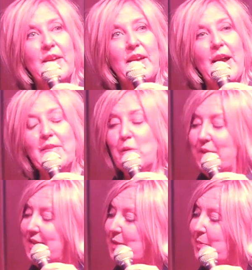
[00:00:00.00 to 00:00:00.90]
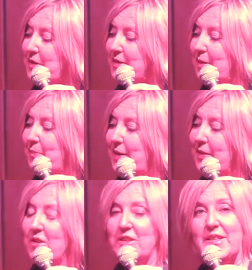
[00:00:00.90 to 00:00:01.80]
I know when they spill
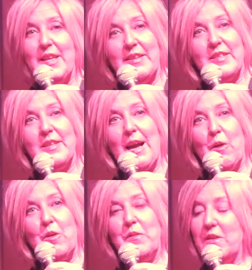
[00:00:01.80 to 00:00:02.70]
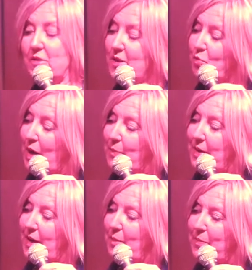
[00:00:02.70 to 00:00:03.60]
something, they'll just take the towel and they'll just wipe
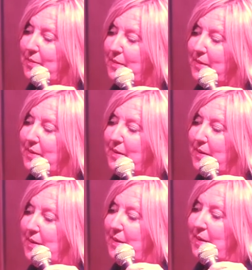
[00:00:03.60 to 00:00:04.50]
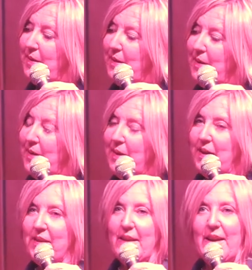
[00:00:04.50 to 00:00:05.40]
it up.
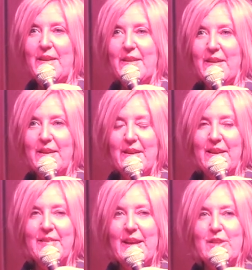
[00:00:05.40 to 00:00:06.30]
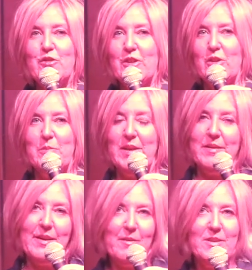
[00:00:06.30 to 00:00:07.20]
Like that. That triggered me. I was